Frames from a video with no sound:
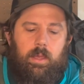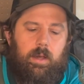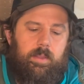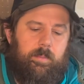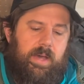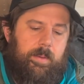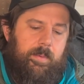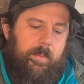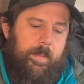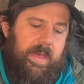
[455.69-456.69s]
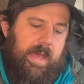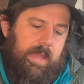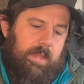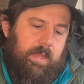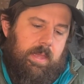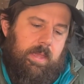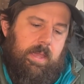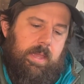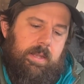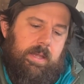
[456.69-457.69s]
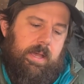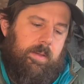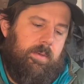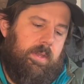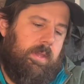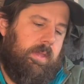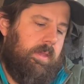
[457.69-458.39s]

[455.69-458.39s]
on the bottom of my bag, and I would